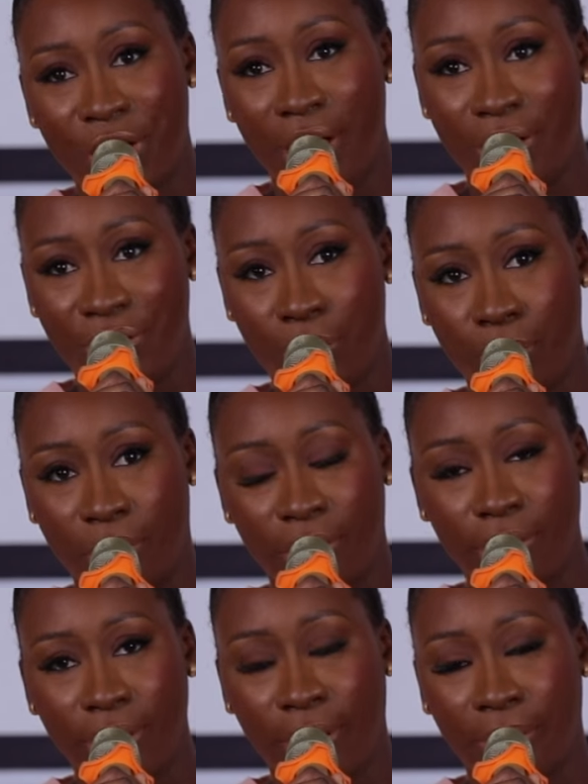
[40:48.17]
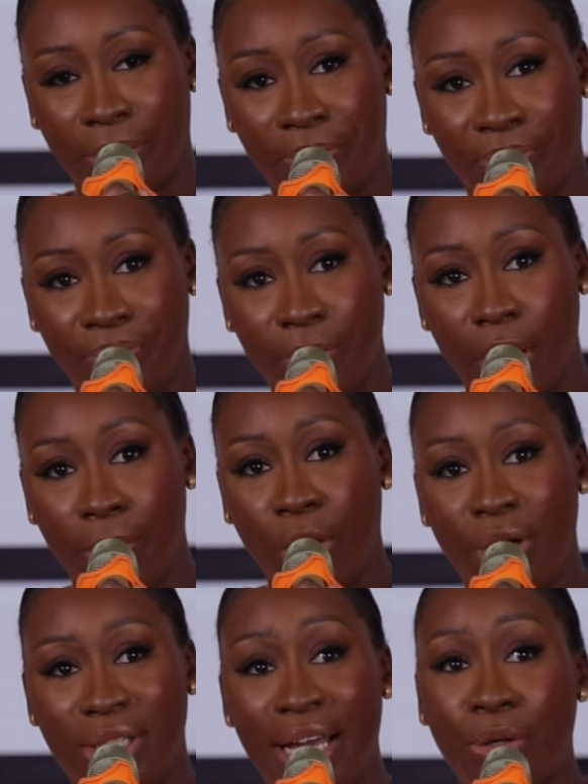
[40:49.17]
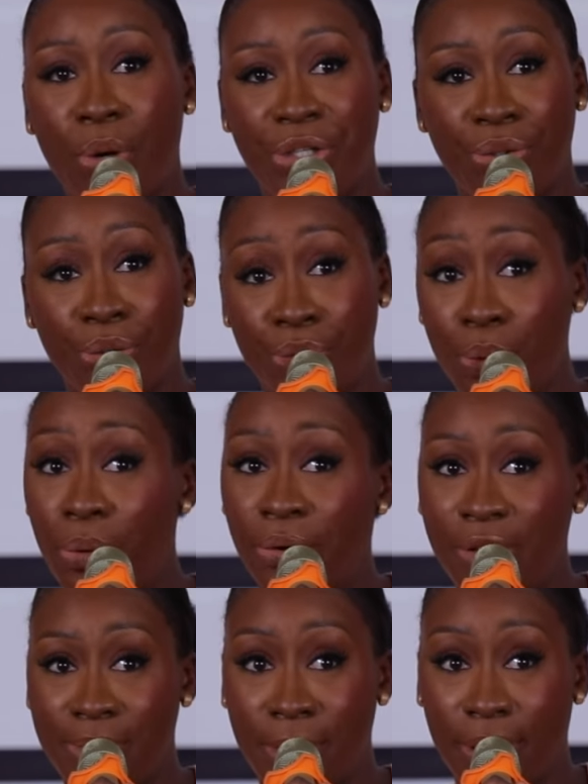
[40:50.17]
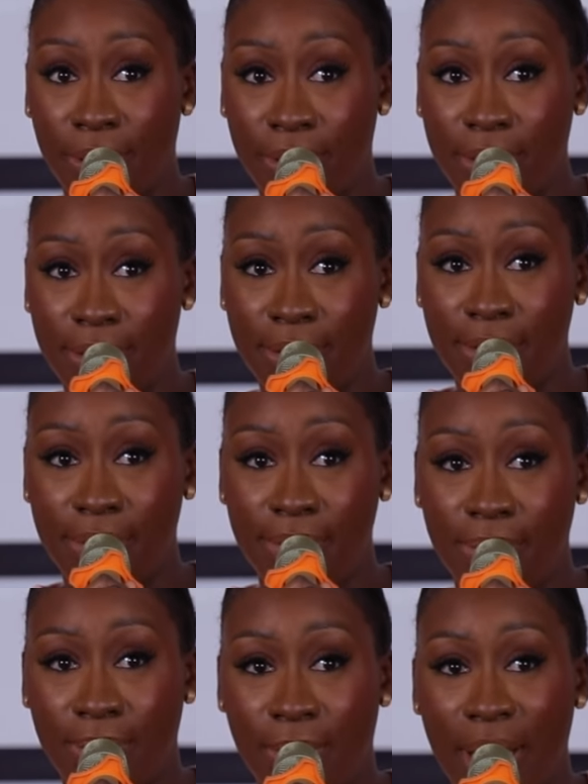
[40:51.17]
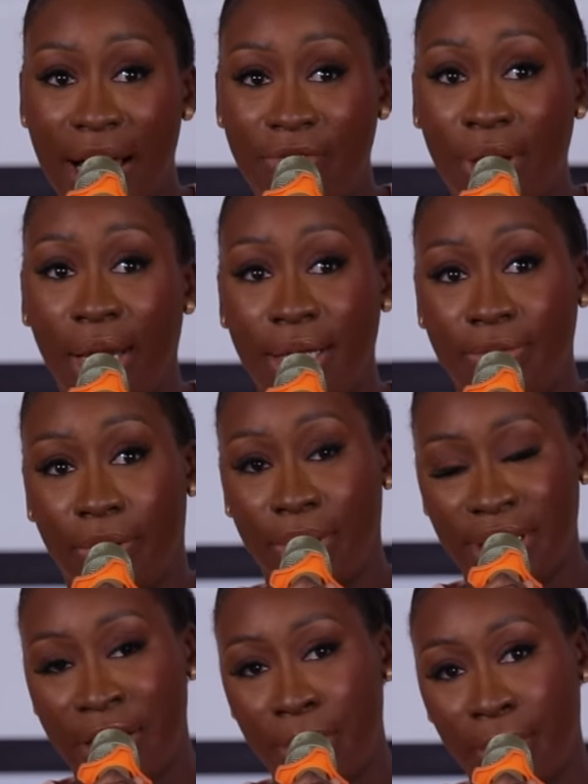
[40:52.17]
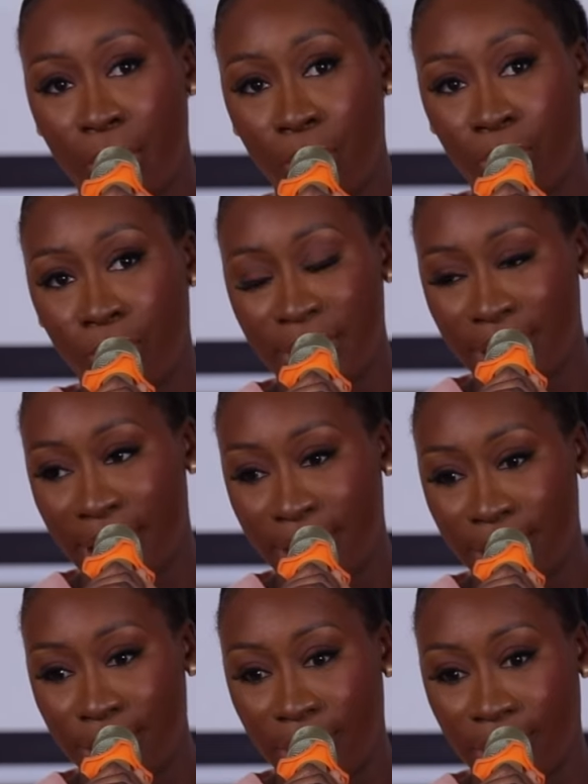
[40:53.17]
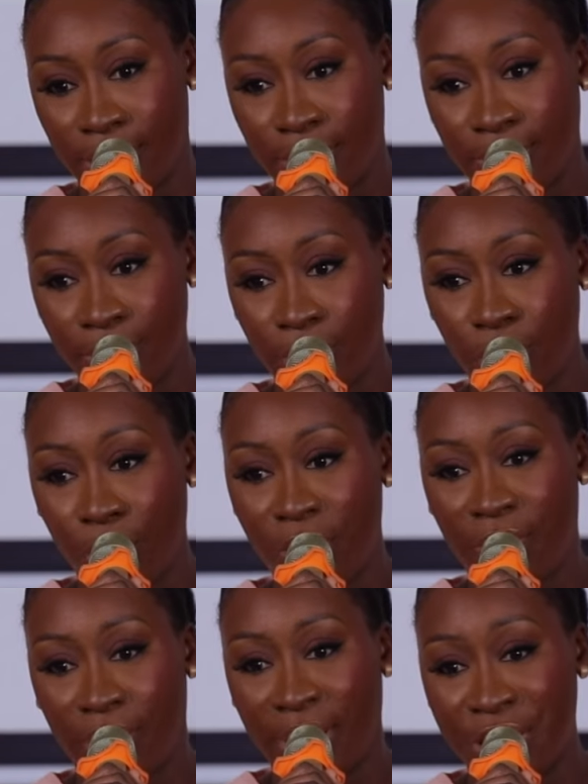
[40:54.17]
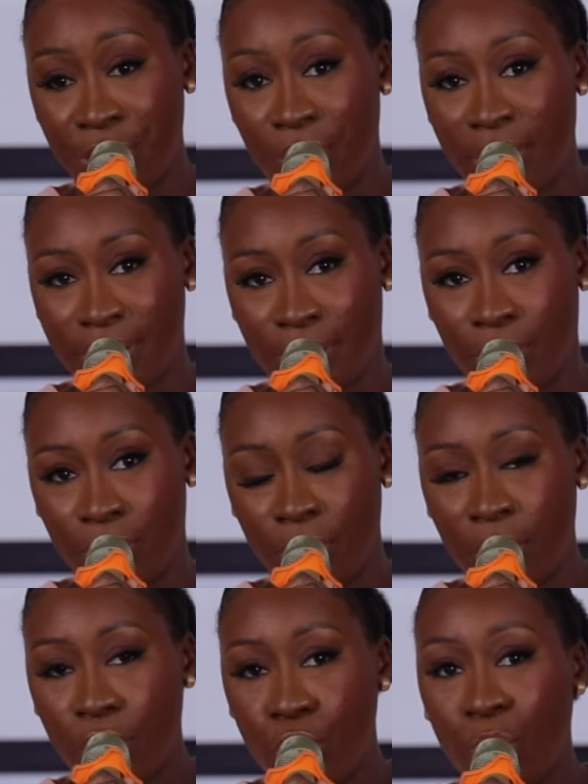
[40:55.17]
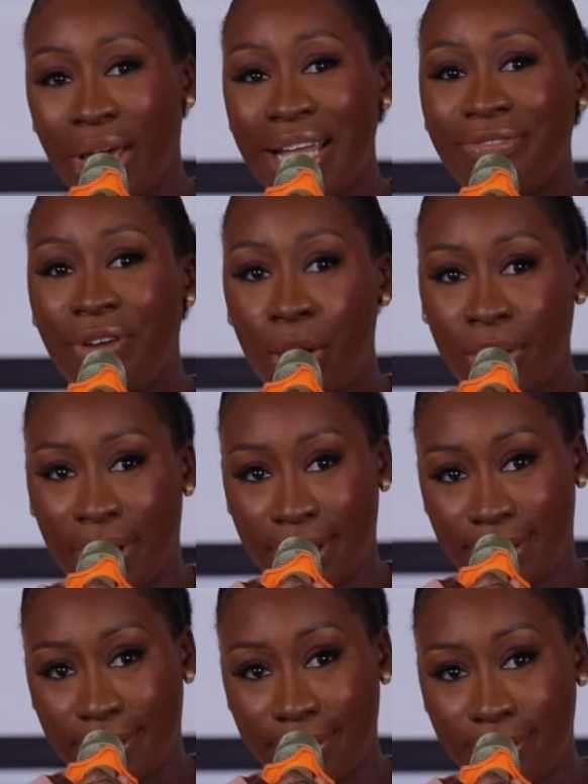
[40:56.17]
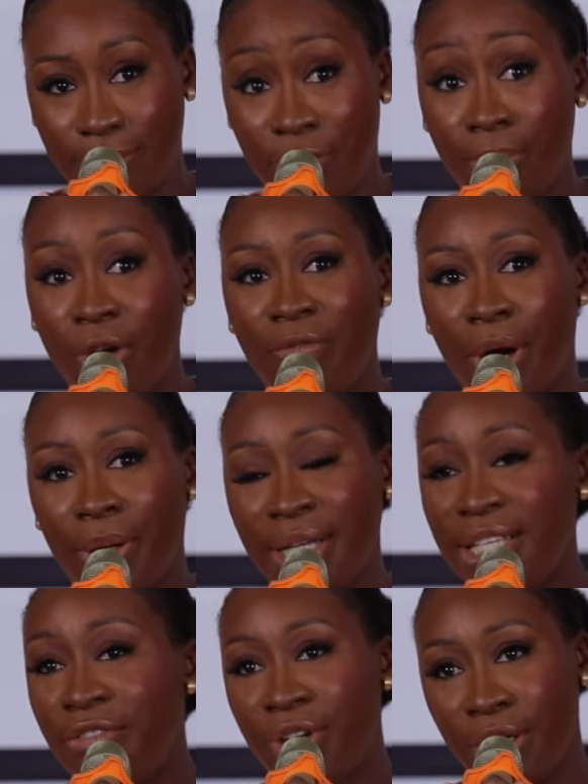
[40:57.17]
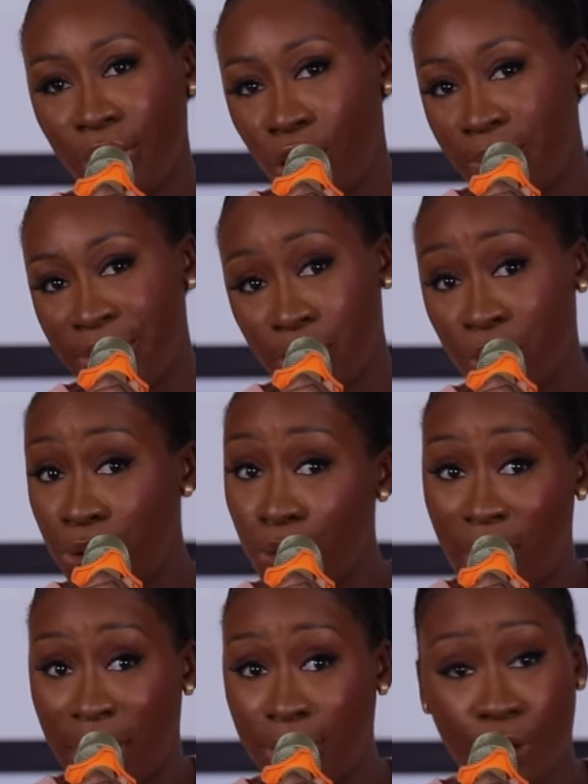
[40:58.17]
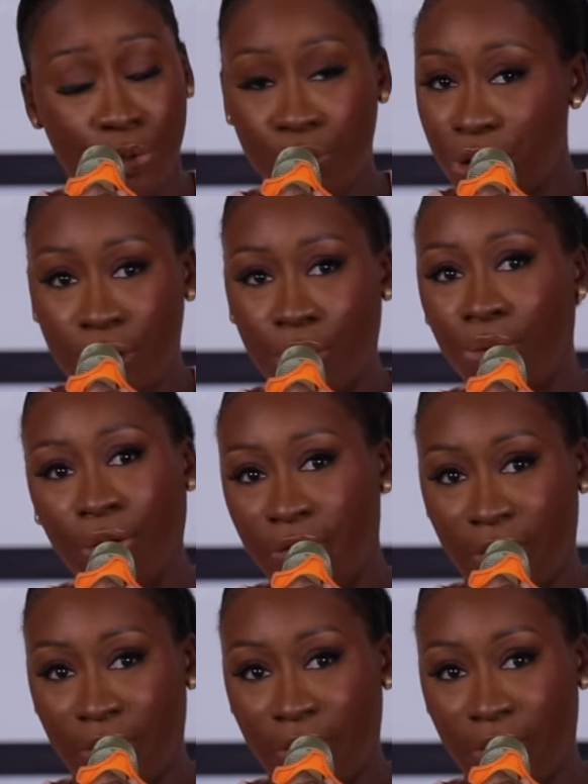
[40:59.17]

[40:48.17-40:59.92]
challenging one, because that question also worries me a lot. We are having less founders. I remember when we were starting Ingo Founders 3 years ago. To get founders, female founders, even in the community, was so hard because we just could